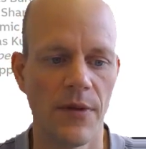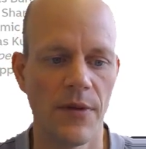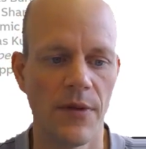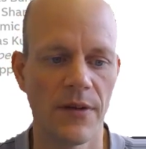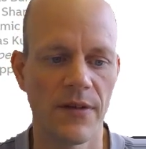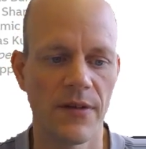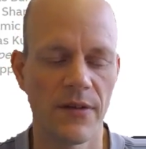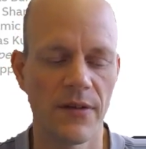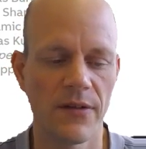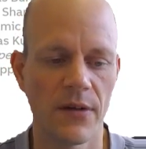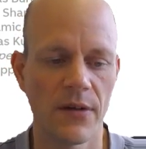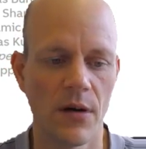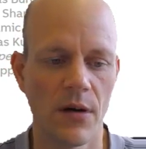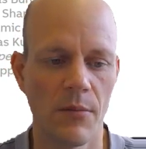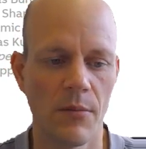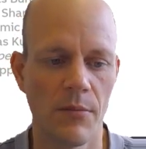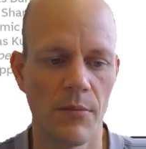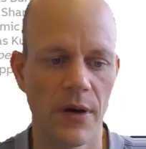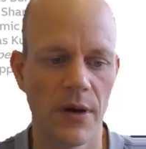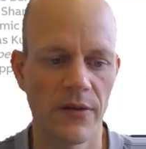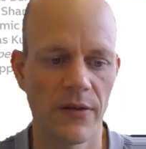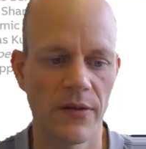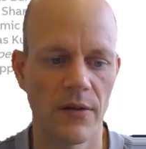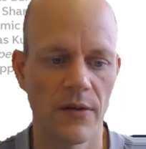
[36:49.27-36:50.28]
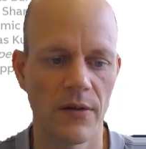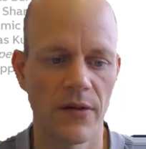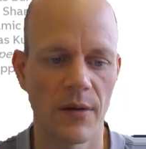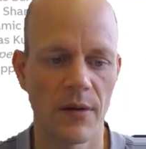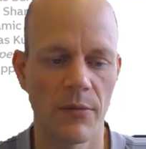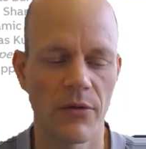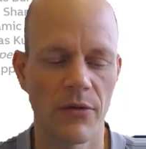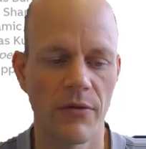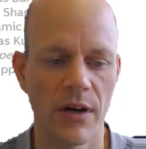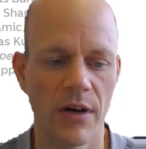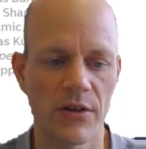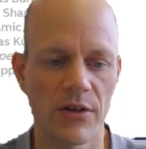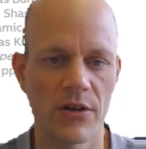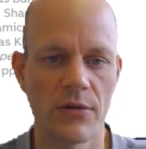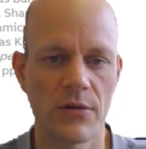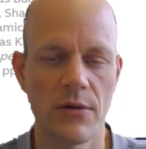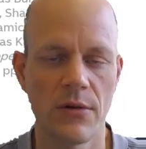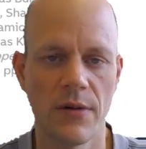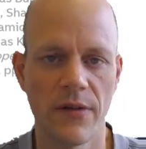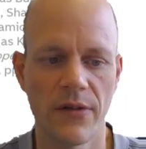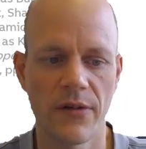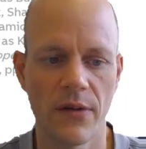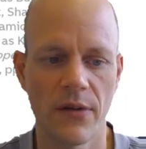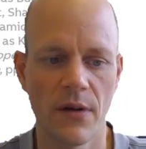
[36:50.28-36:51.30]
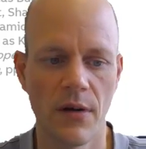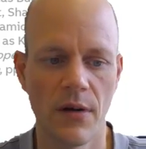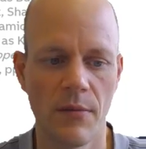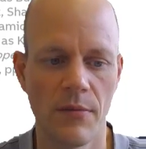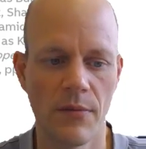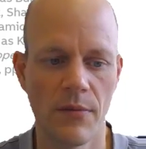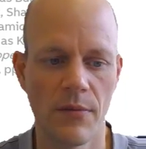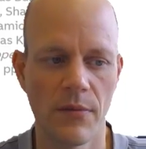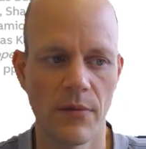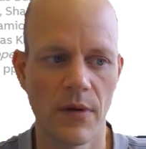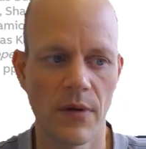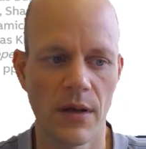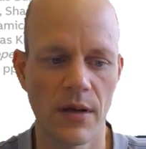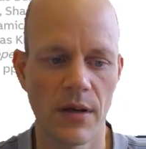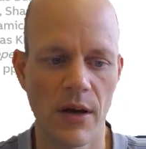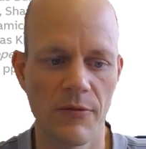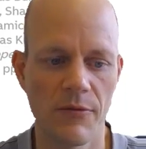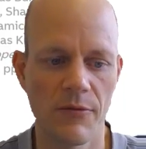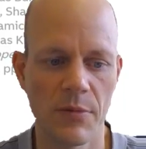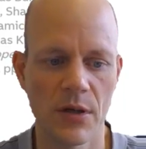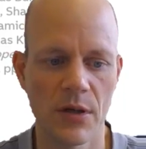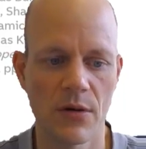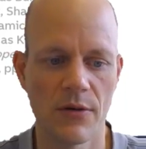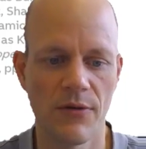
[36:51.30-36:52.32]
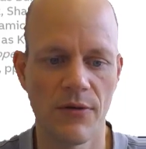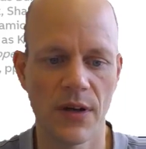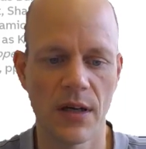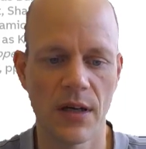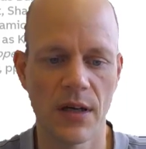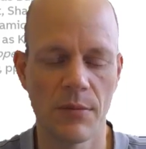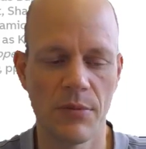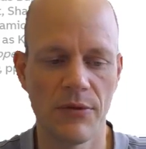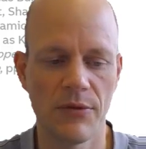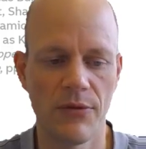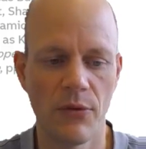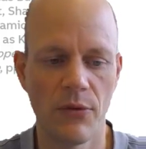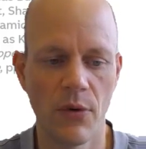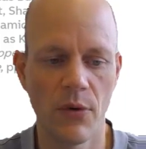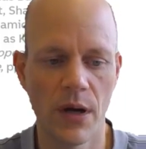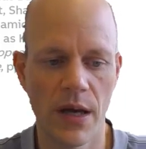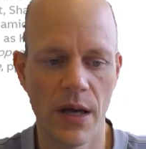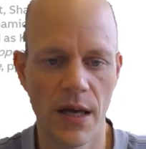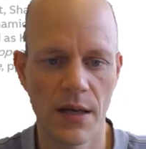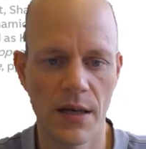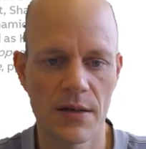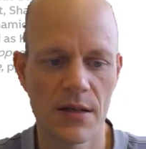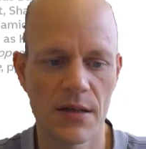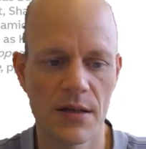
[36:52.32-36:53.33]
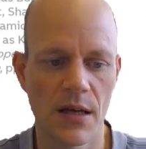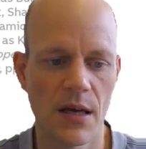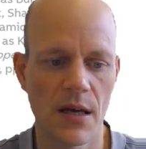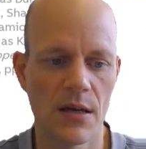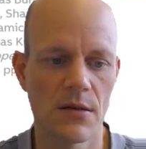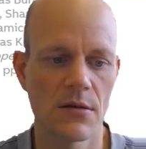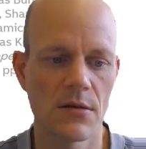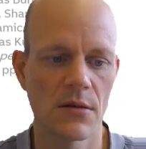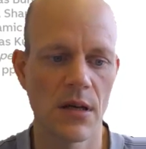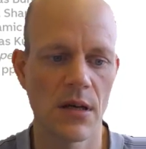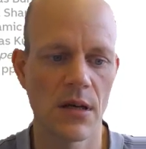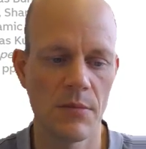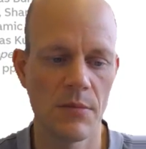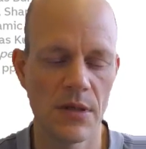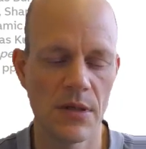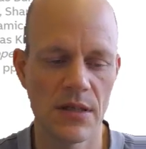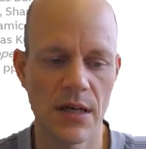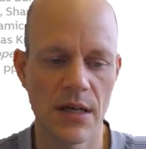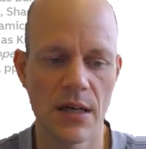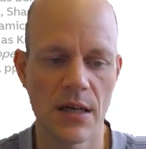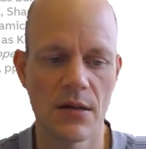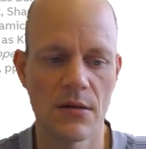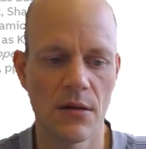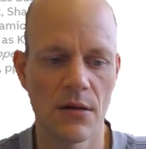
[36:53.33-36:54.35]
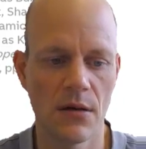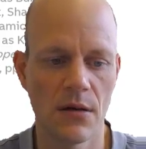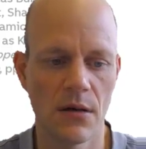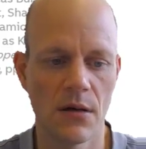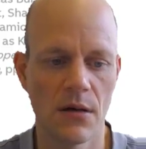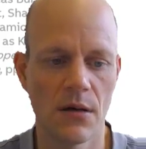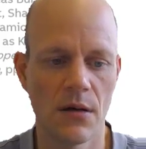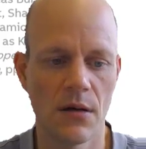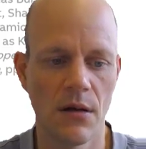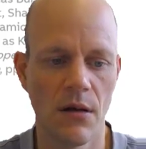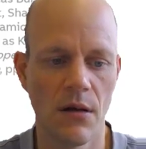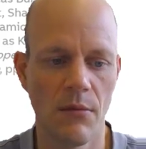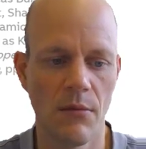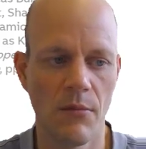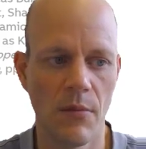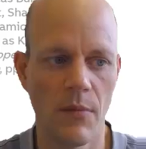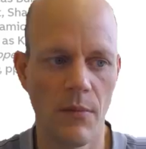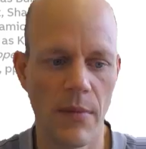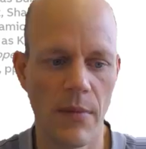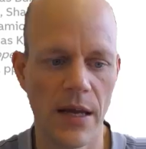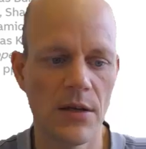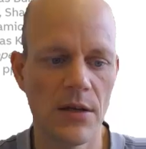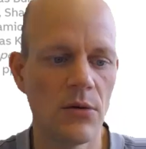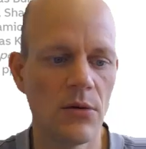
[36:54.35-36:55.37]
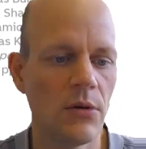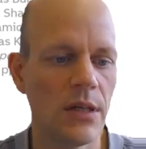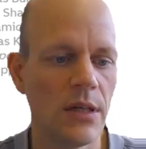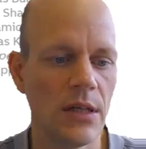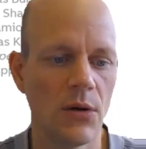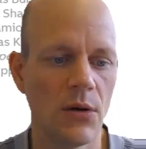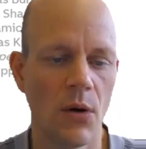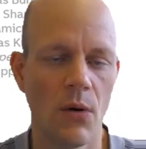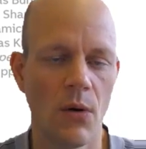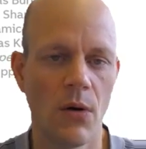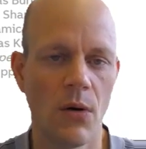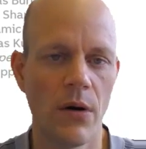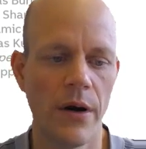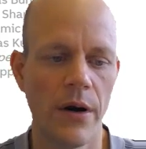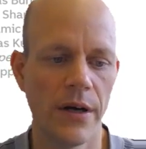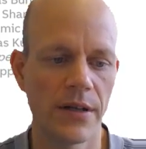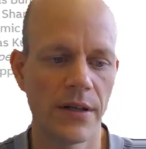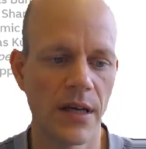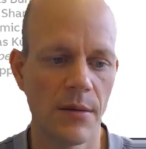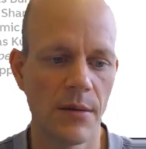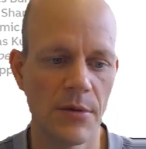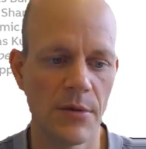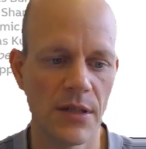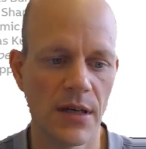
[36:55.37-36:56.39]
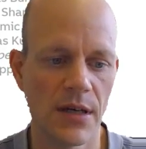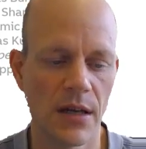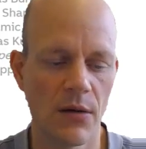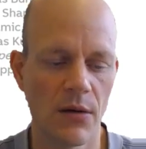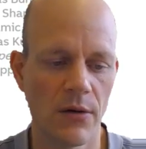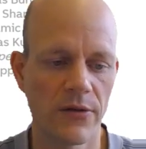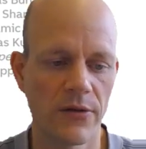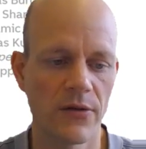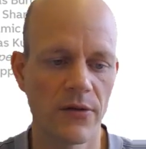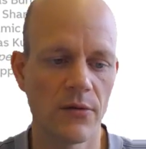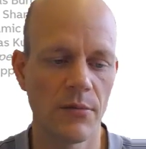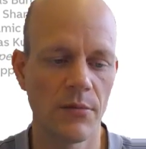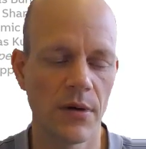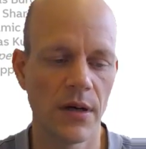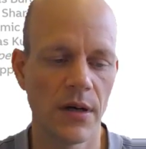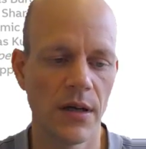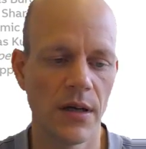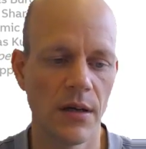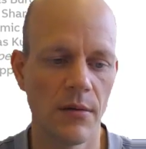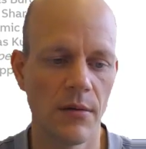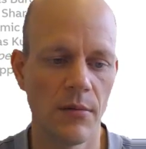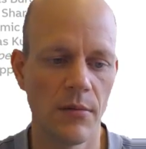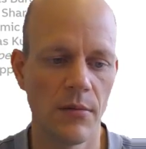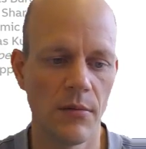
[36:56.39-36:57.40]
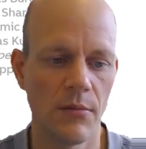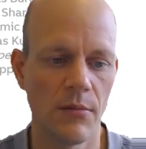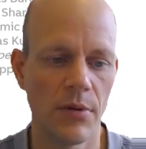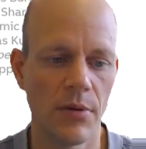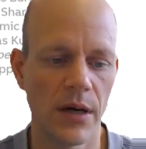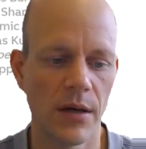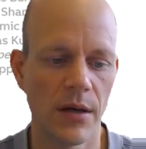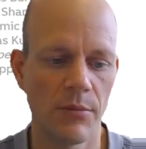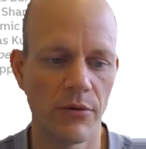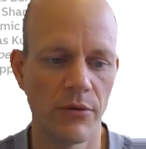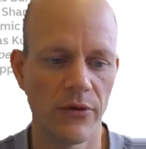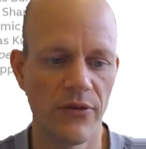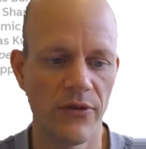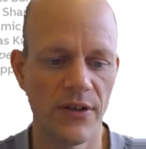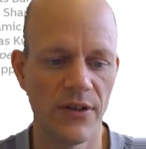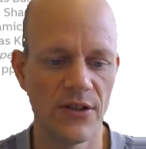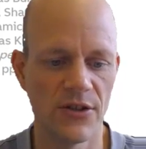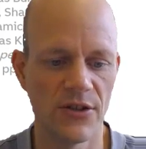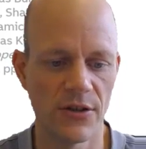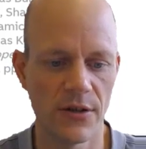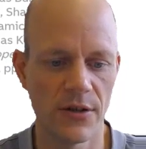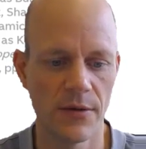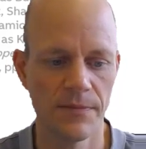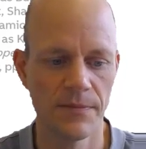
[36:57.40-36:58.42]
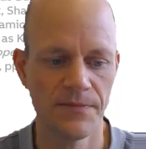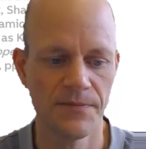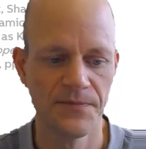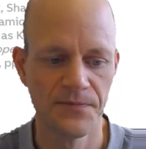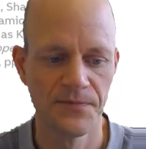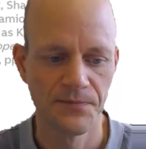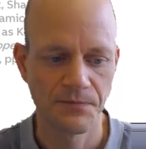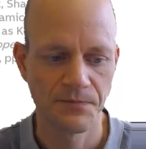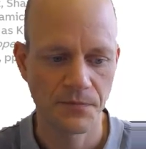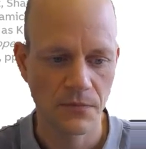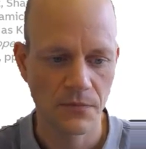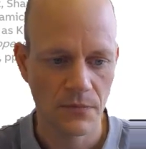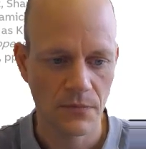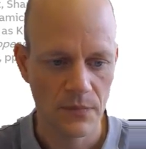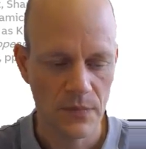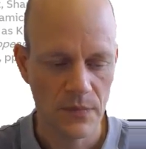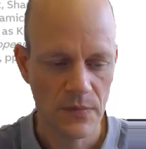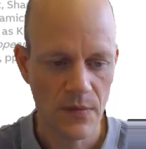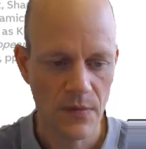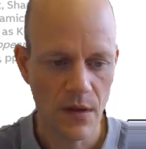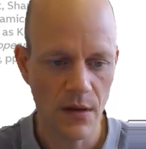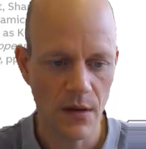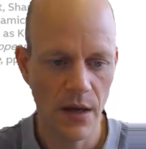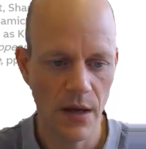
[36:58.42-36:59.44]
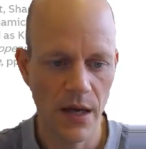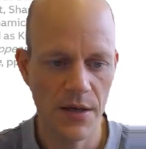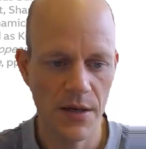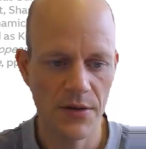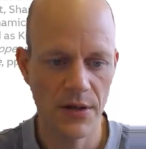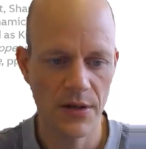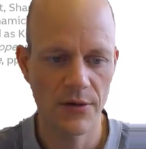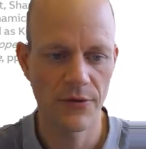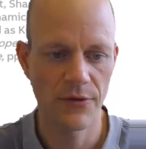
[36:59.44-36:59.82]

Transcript: This is based on some thresholds that have been configured beforehand and can be done manually, or it can be done also by a procedure. And